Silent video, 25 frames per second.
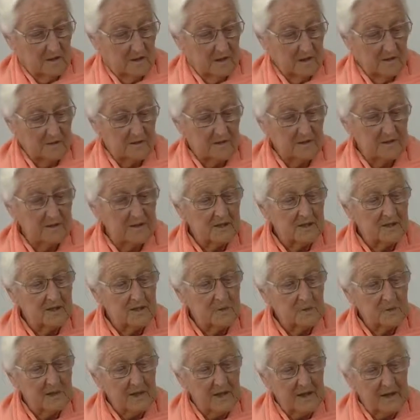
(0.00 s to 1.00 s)
and the need
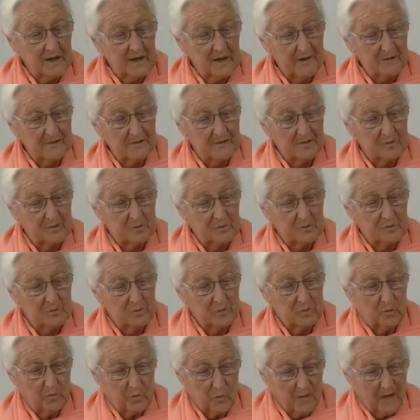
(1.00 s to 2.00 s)
we have to
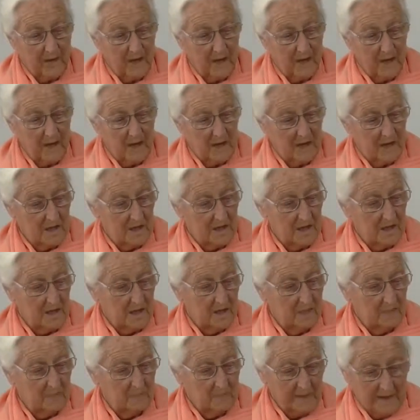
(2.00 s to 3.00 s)
wear
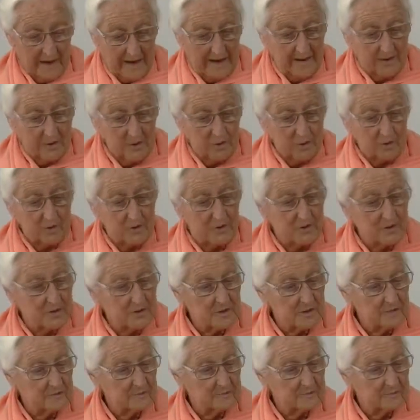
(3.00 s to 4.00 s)
black
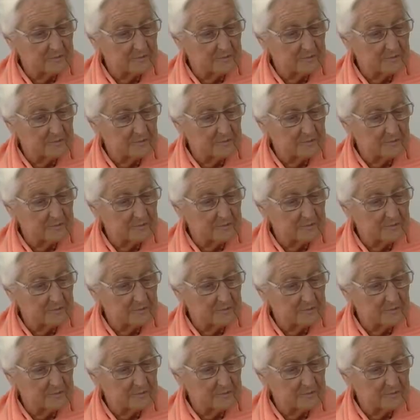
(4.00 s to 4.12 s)
hoods